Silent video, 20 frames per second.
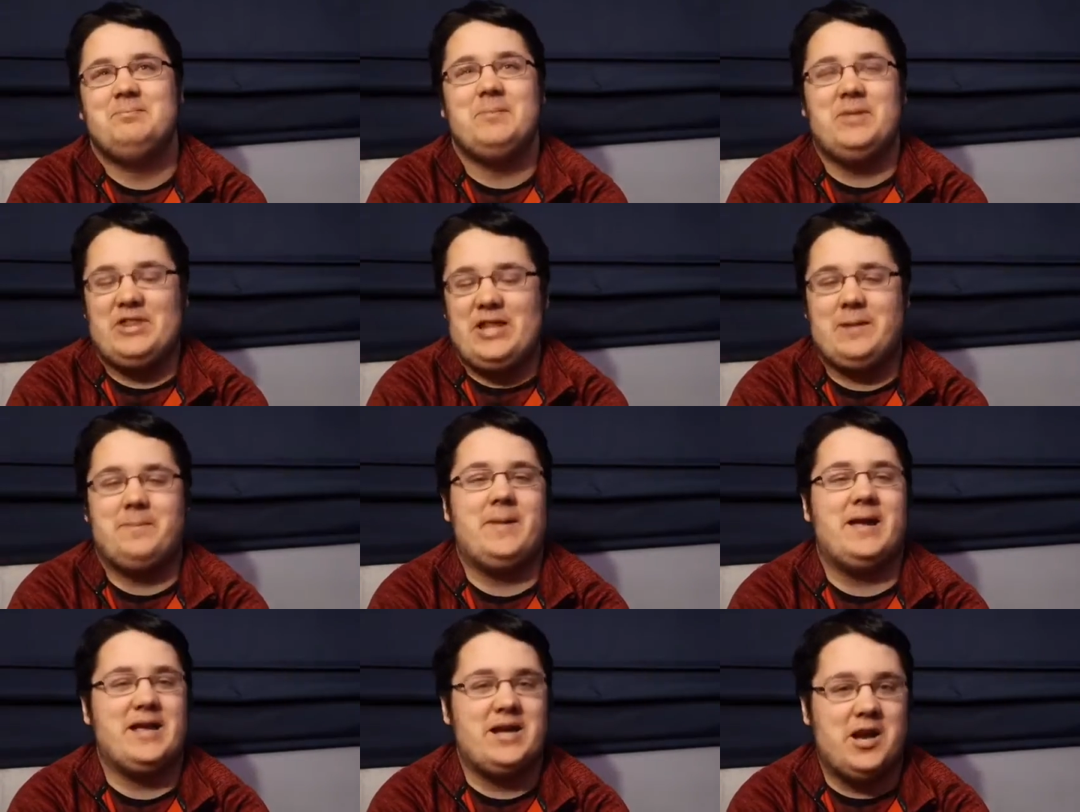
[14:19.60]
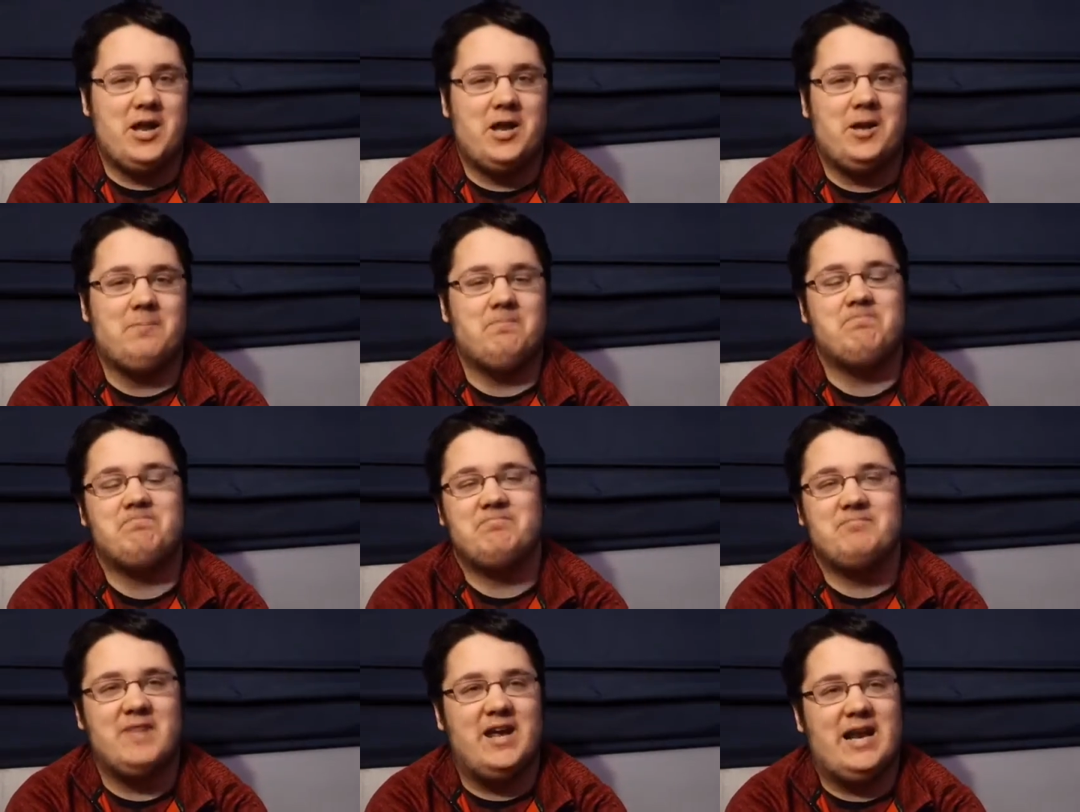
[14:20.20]
but they made up,
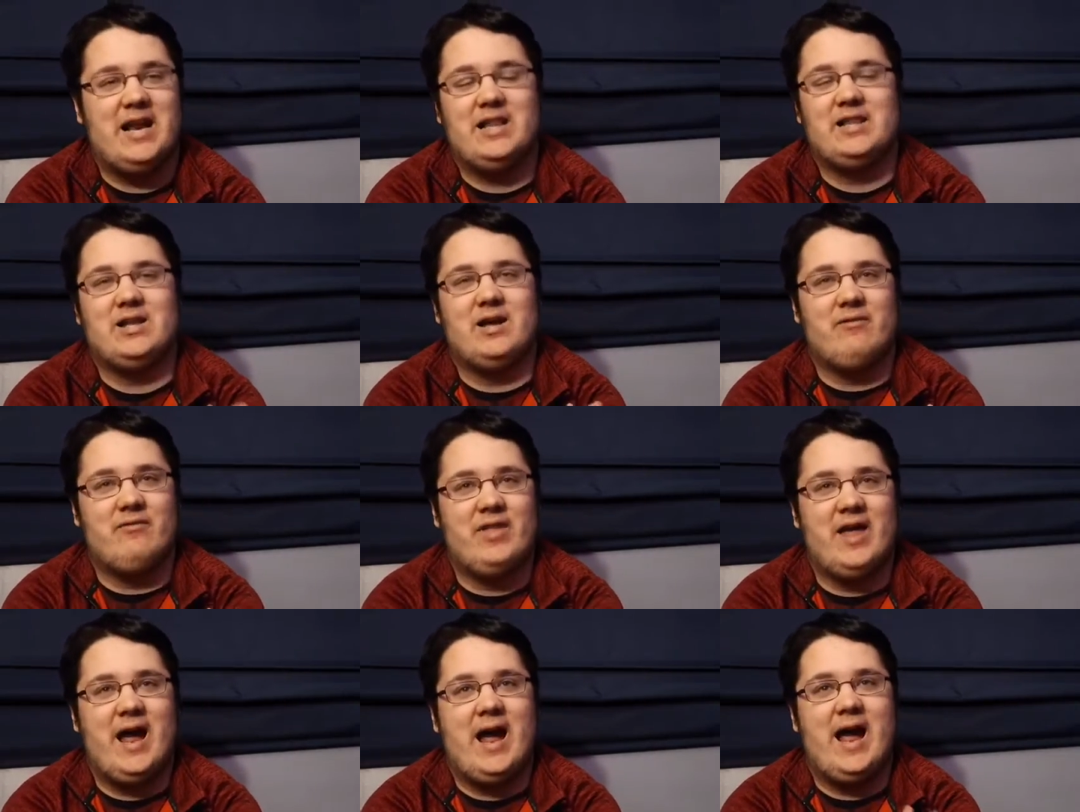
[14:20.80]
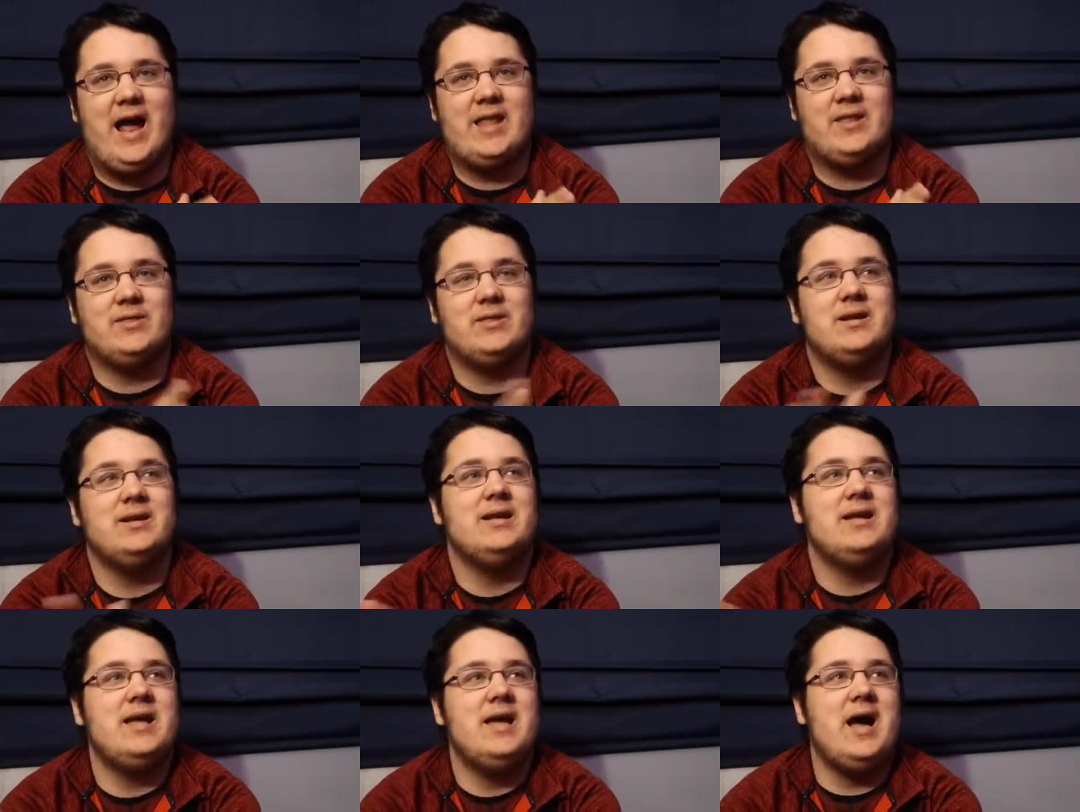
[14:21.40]
and I love that. And
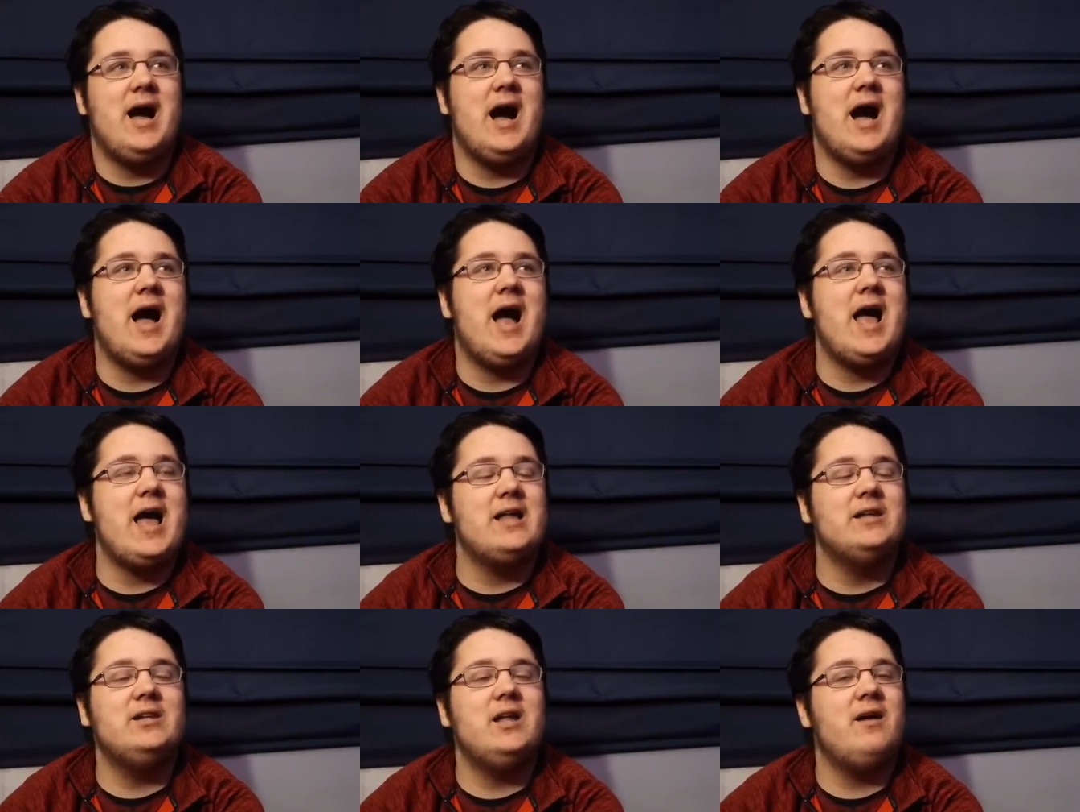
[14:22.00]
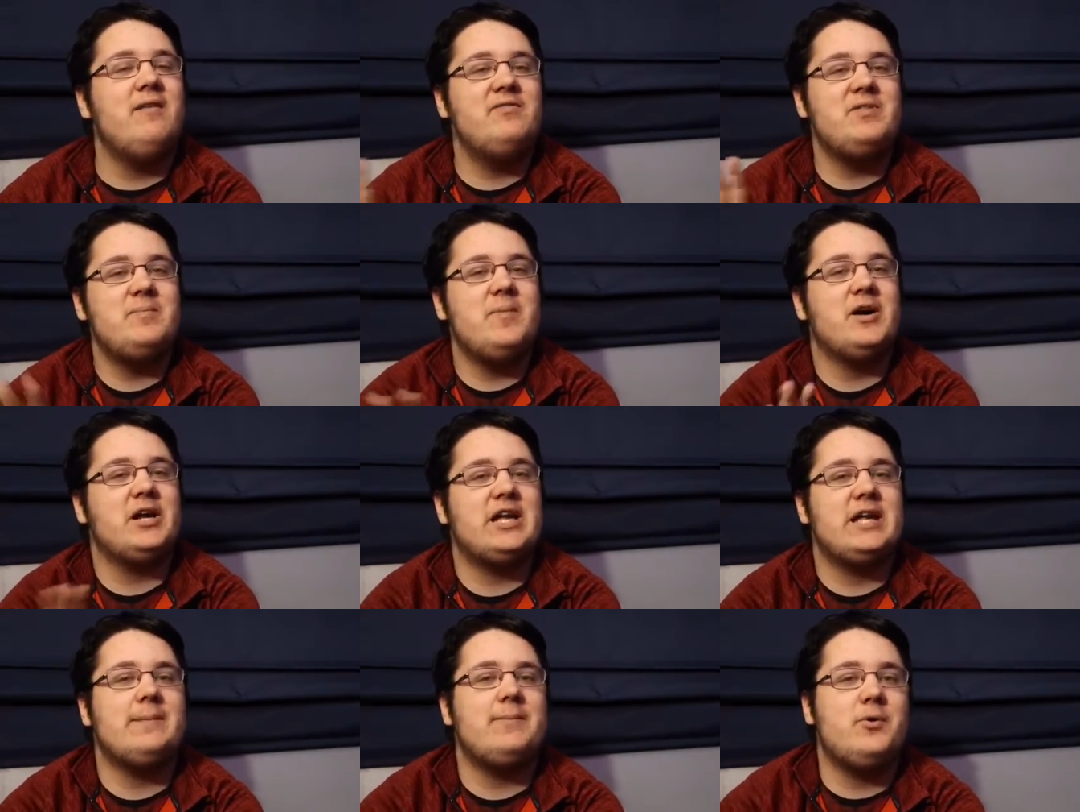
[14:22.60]
I love the
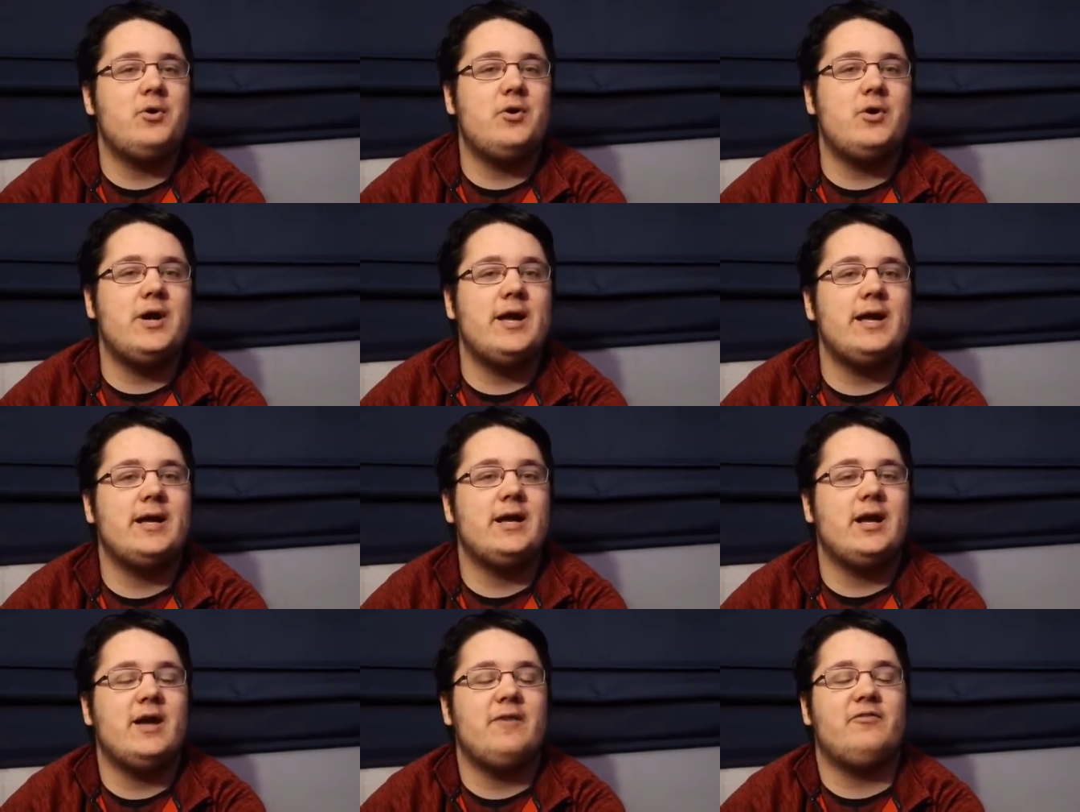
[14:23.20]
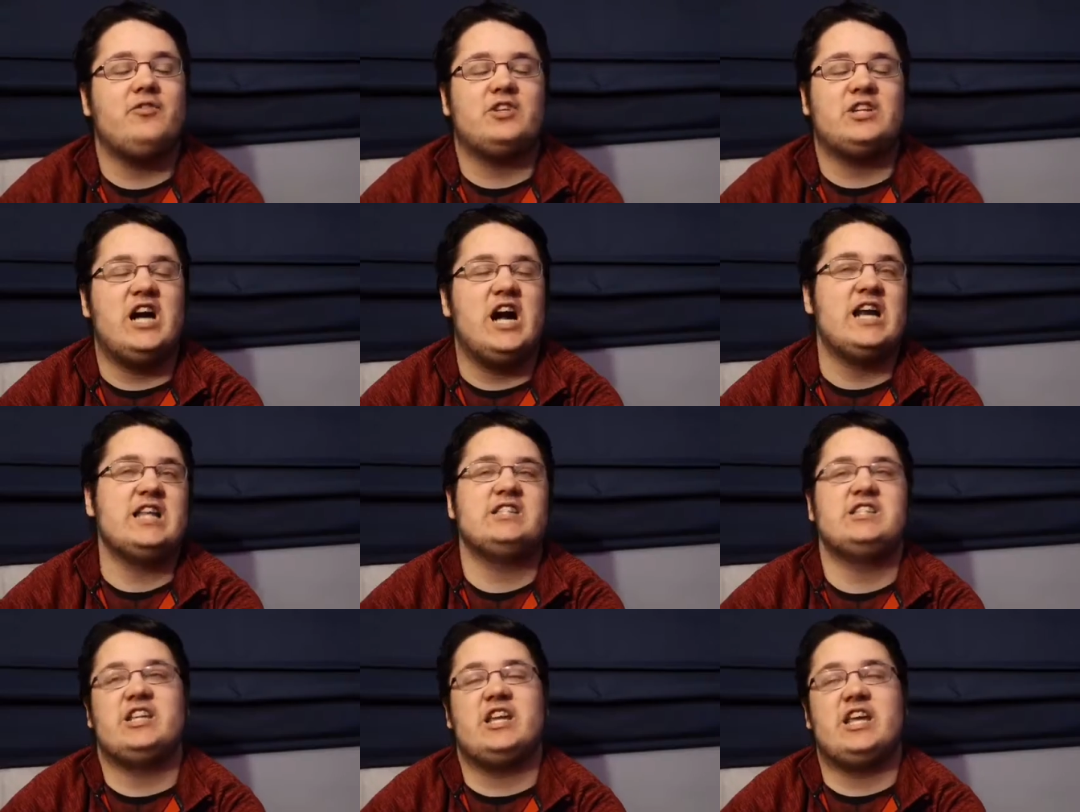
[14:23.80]
monkey boy, I
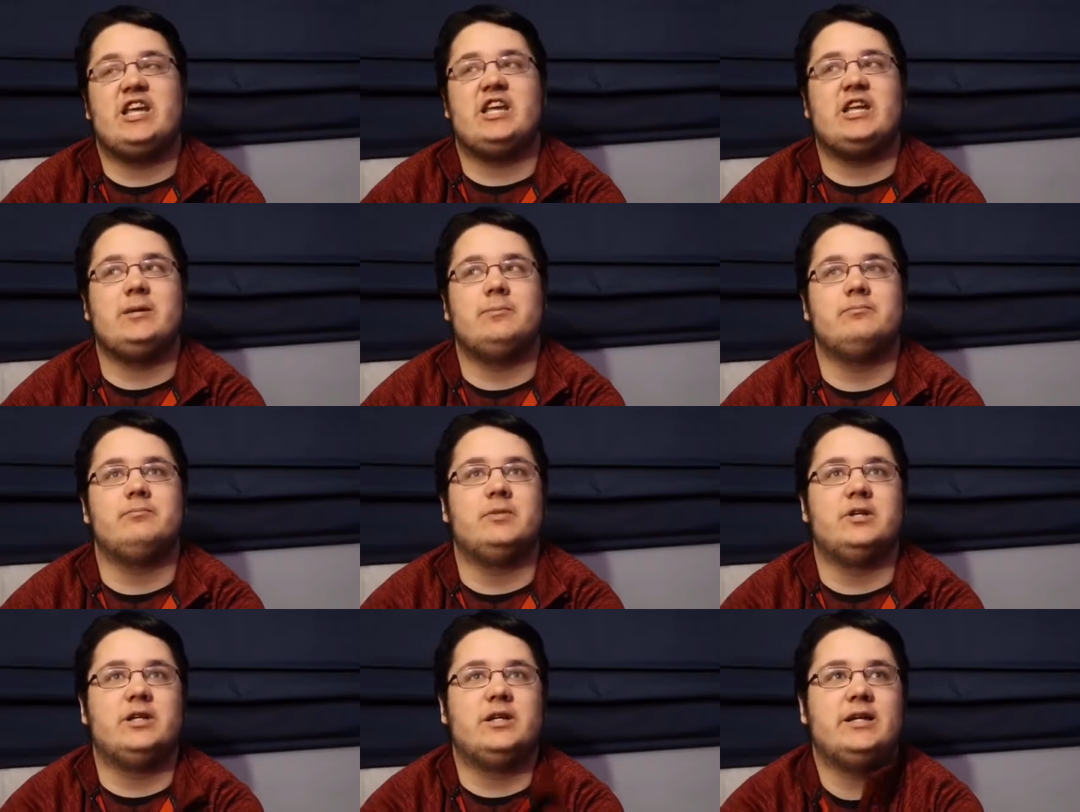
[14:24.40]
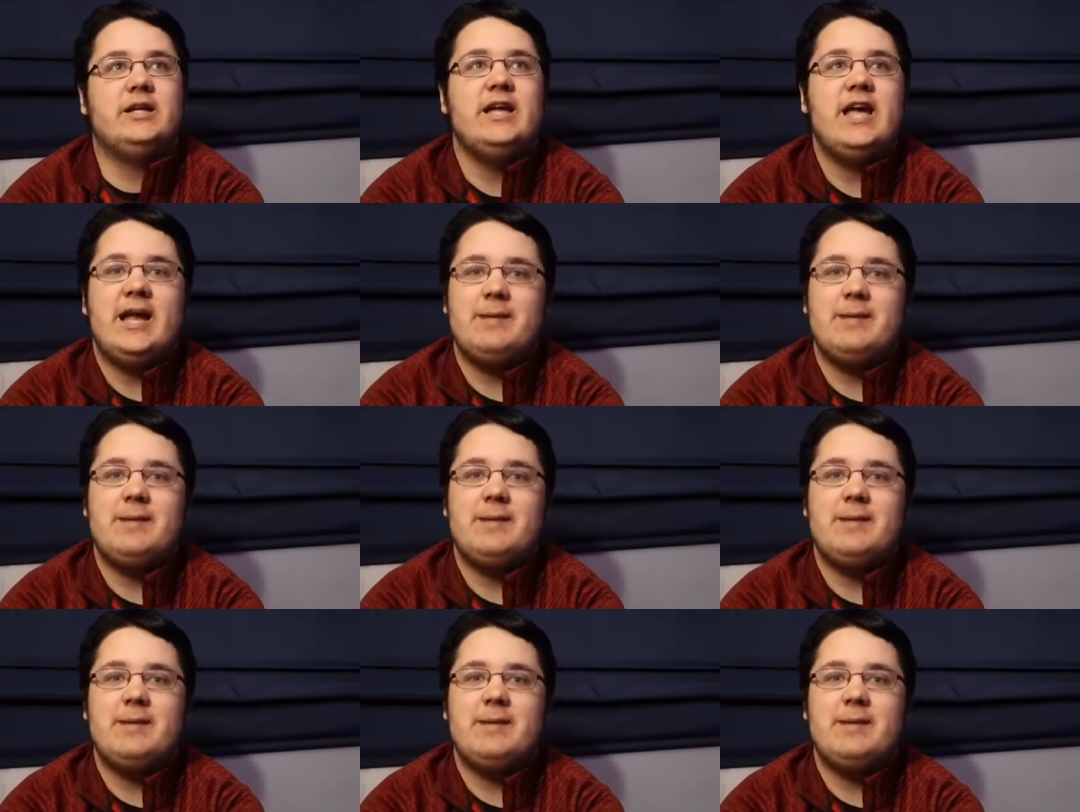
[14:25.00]
forgot his name, but...